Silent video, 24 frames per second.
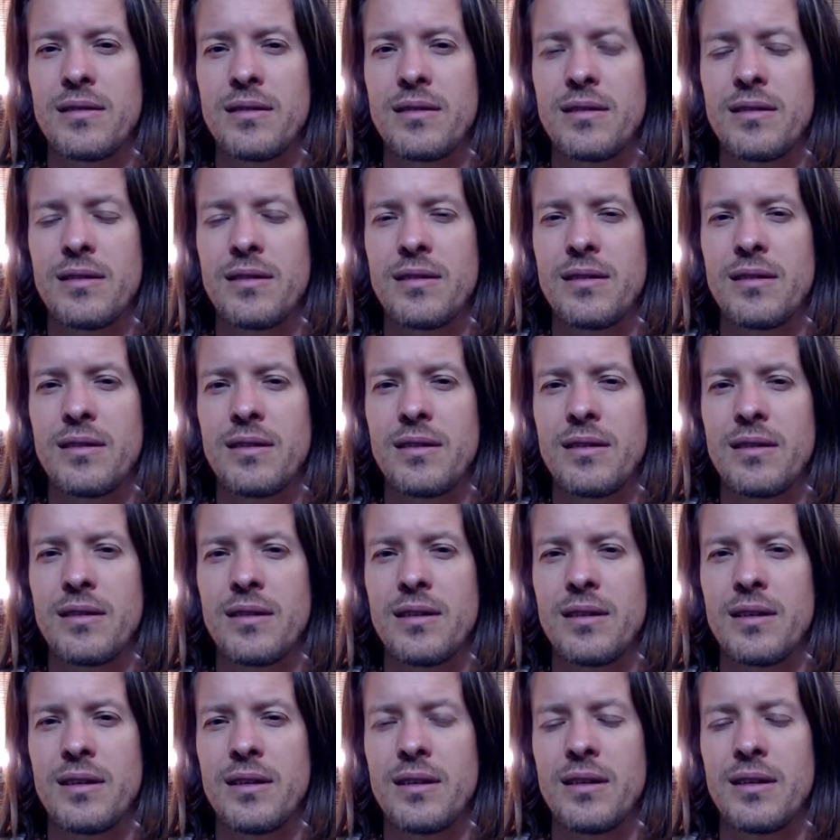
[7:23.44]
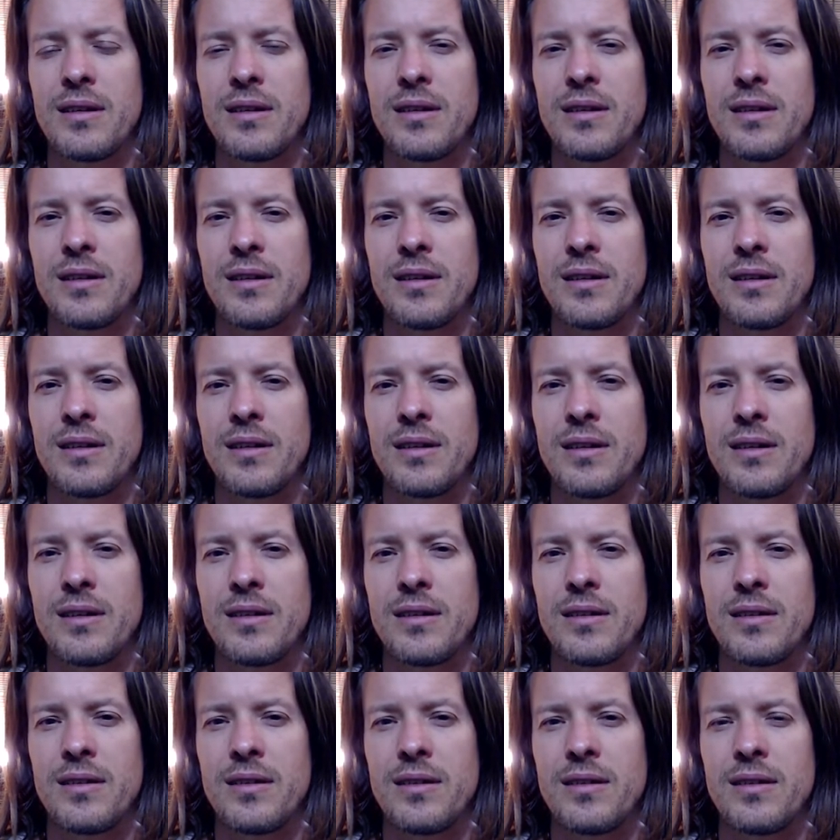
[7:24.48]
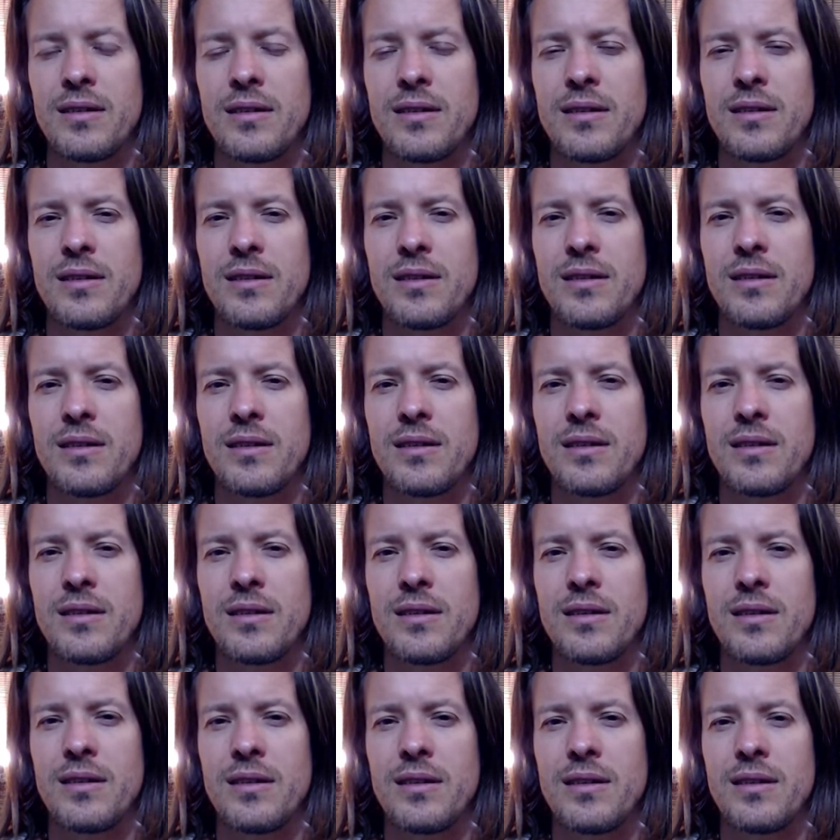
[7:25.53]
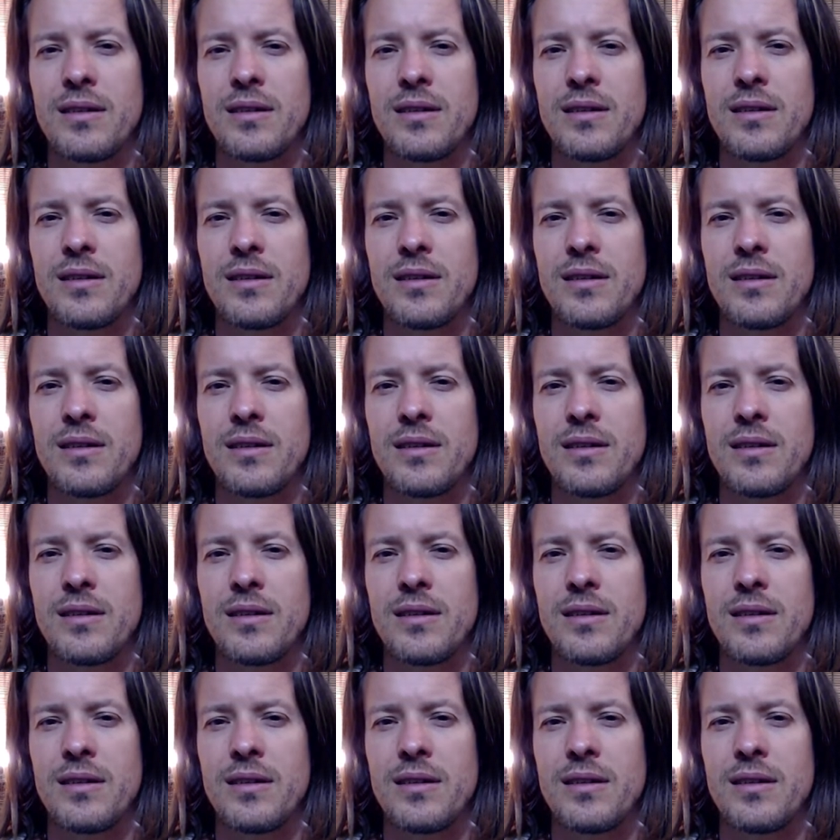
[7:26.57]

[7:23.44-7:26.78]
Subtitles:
No one is speaking in this clip.